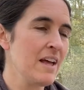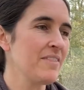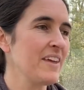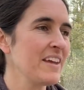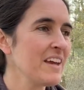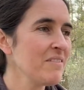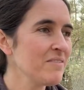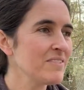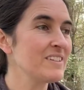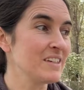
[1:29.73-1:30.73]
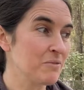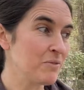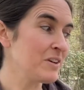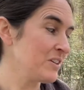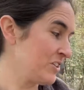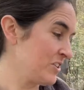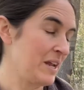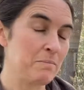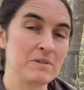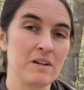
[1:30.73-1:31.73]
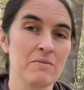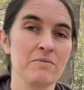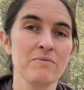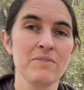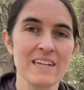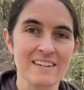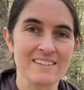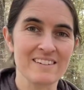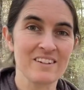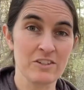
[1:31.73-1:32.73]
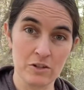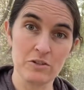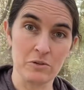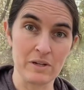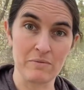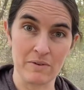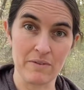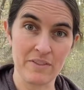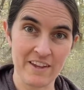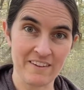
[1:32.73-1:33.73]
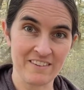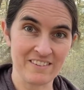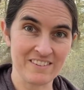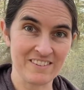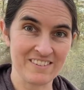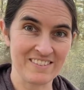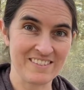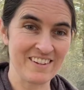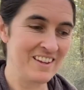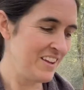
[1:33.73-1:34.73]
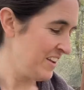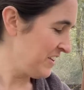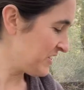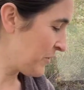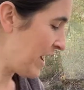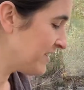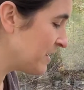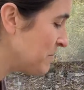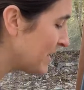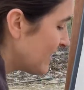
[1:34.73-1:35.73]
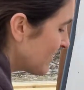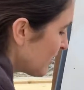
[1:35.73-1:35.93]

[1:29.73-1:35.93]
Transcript: they have different shaped feet to do different things. So as I begin to